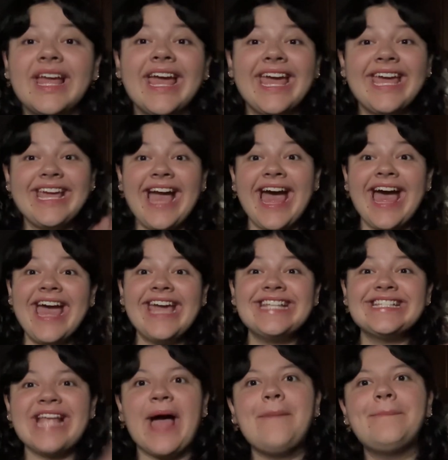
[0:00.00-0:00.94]
Hey
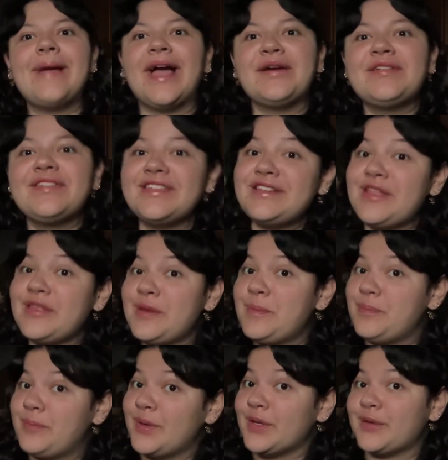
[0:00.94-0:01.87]
guys, I'm back with another
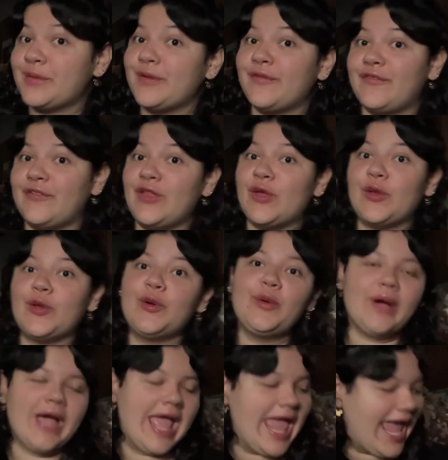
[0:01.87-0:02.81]
book
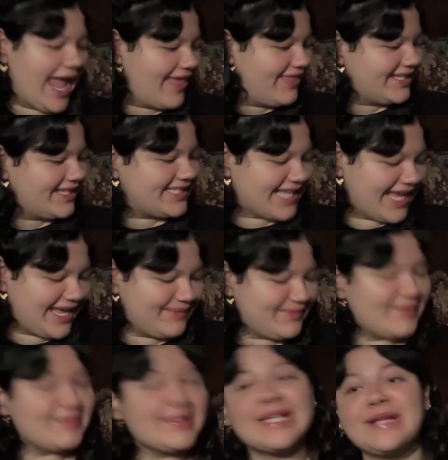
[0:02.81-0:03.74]
review, and this
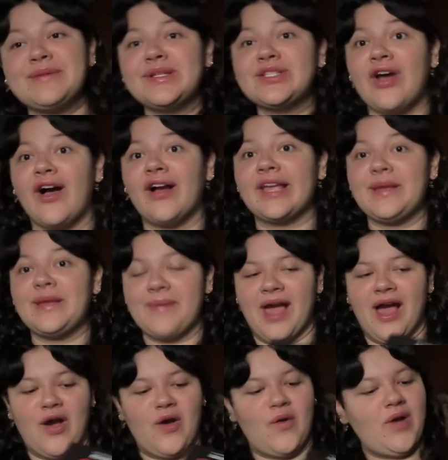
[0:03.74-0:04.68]
time I'm going to be talking
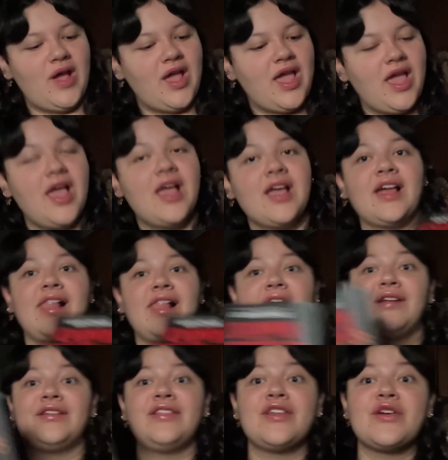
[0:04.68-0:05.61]
about
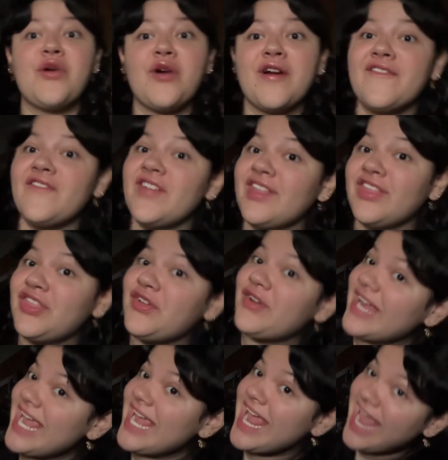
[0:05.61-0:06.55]
Clown in the Cornfield
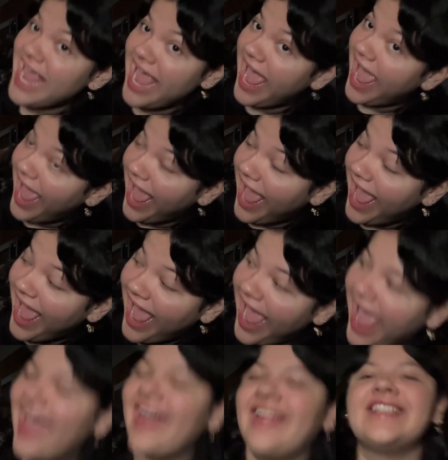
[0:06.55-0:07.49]
3.
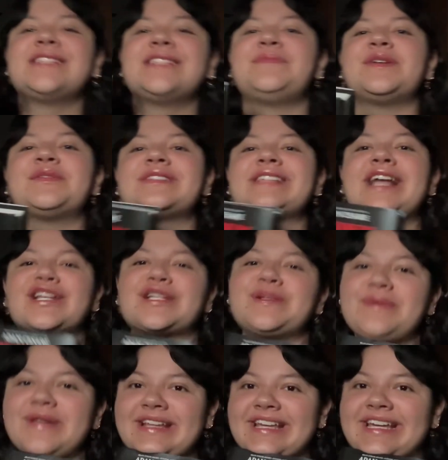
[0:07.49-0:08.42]
This book was
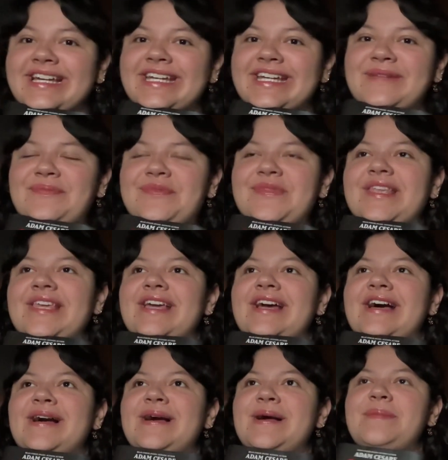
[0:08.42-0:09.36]
actually pretty good.
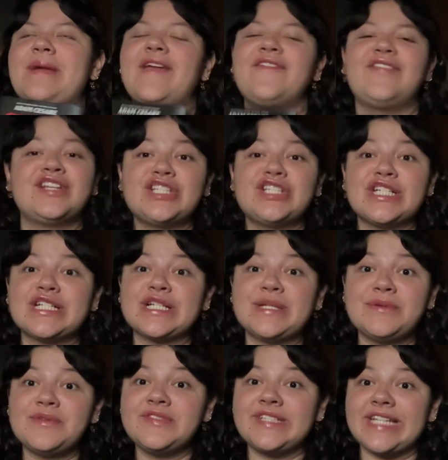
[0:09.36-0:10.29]
I finished it a
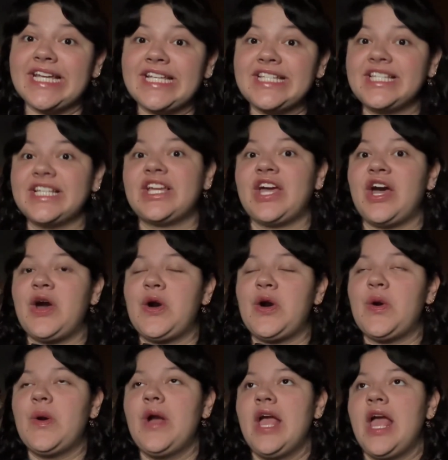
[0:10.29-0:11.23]
couple of days
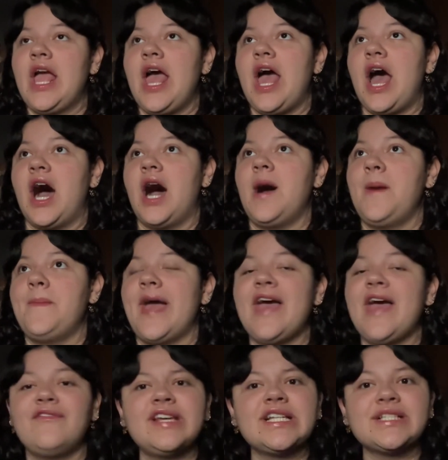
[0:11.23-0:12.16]
ago. I
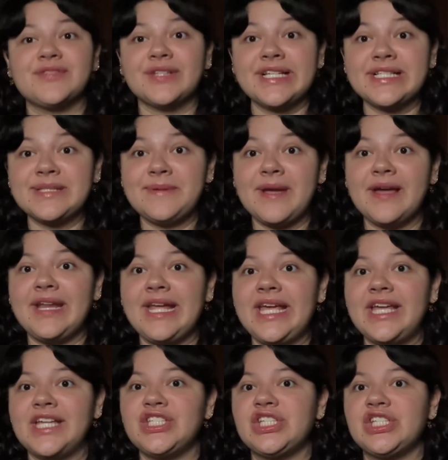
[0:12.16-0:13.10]
have mixed feelings about
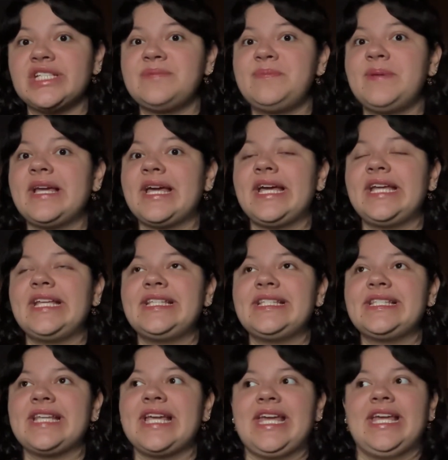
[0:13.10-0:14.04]
it just
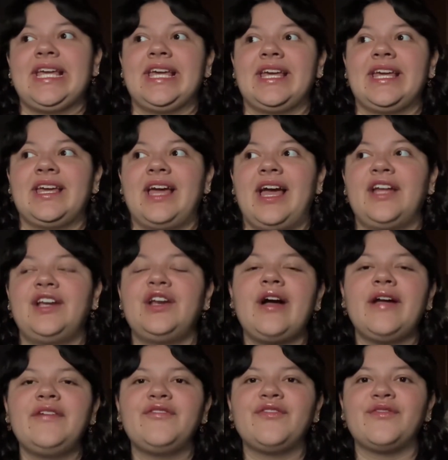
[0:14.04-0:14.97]
because,
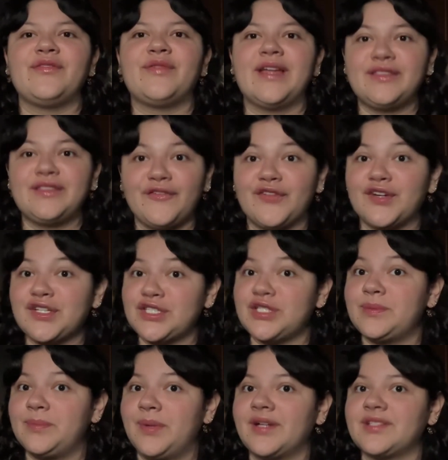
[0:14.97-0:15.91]
I've read the
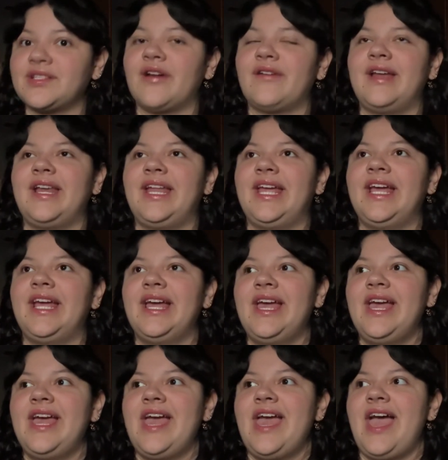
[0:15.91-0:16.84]
first two books already,
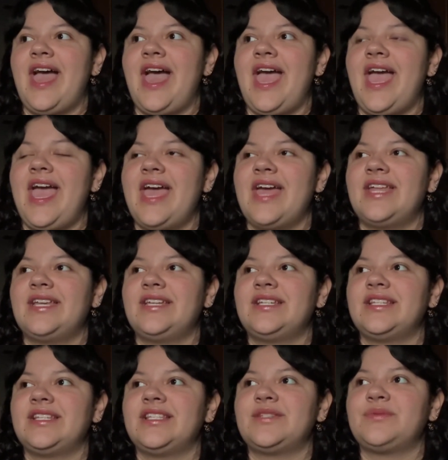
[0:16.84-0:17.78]

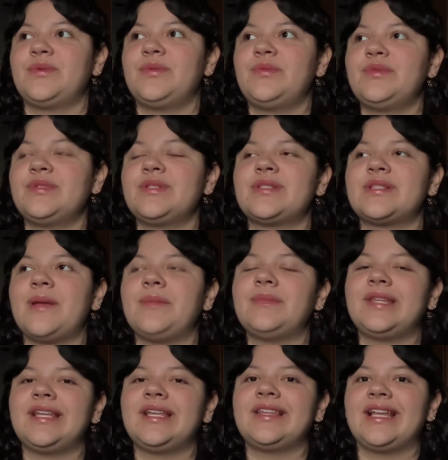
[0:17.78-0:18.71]
and this one was
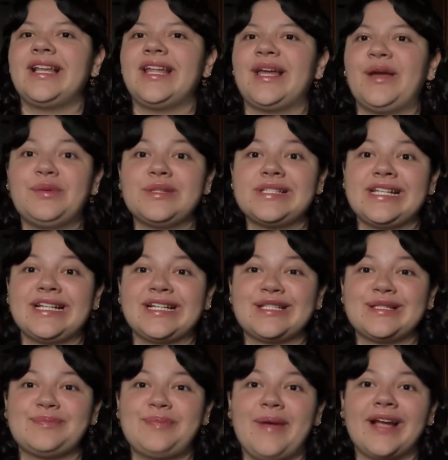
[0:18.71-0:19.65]
something that, I wasn't
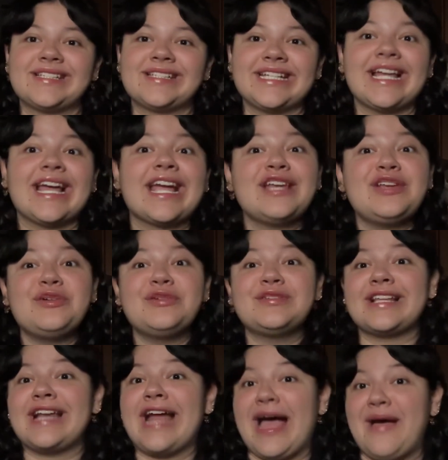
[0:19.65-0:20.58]
expecting. I knew it
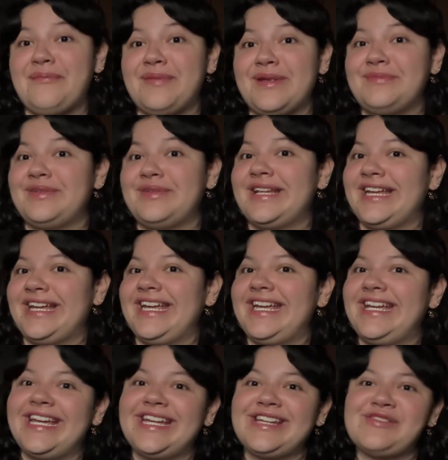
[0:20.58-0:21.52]
was going to happen, but
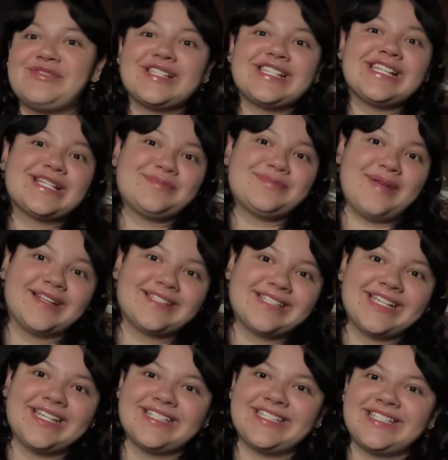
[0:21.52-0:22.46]
I wasn't
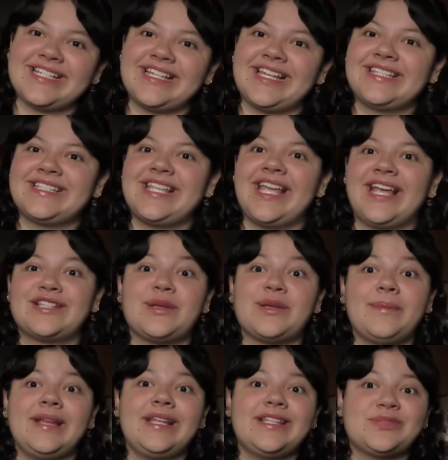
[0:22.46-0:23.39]
expecting it to, take
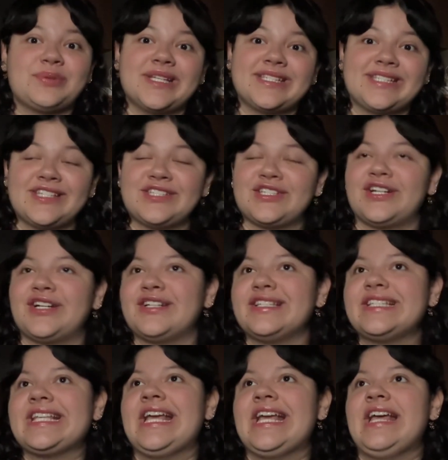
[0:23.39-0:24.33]
so many twists and
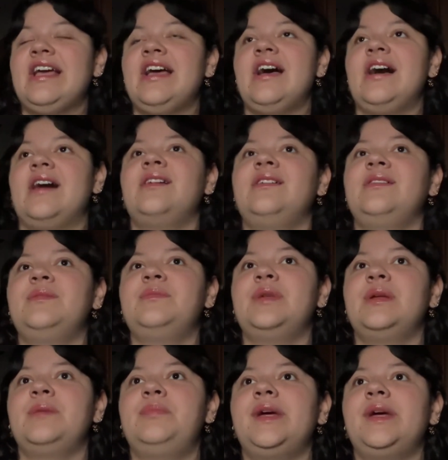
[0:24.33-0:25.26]
turns.
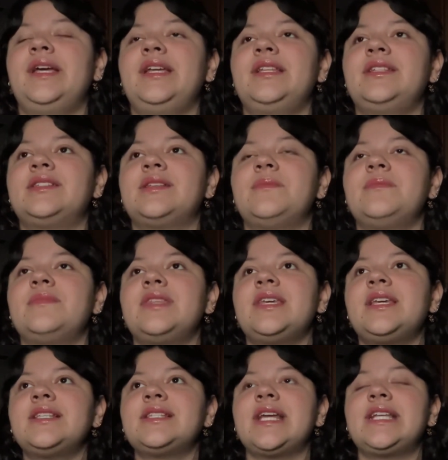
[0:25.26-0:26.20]
But some
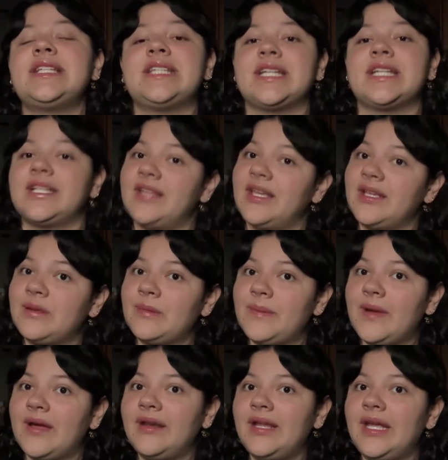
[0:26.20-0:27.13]
things I didn't like
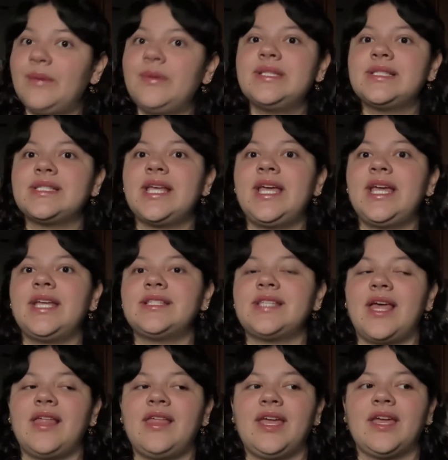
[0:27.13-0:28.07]
about it, I would say, is
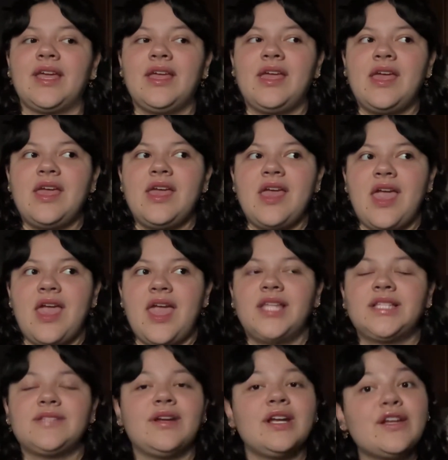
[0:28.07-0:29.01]
that,
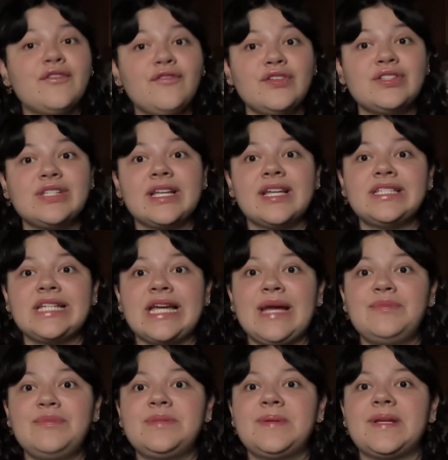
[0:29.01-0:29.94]
it's very confusing at
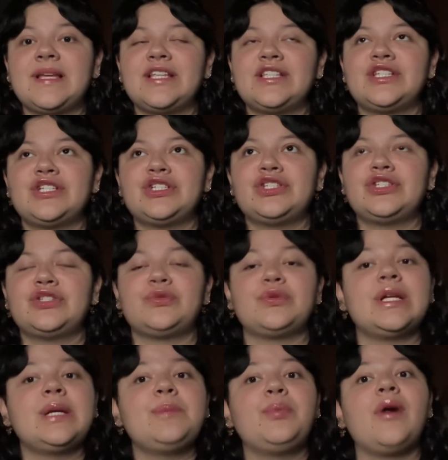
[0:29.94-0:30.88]
times because there's
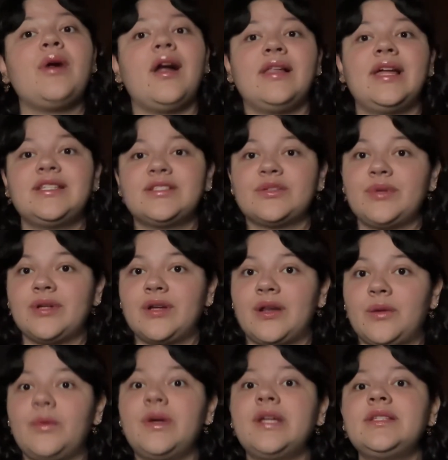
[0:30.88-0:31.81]
three plot lines going
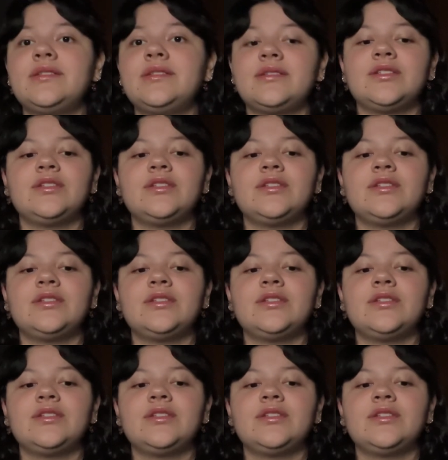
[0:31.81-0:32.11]
on at once.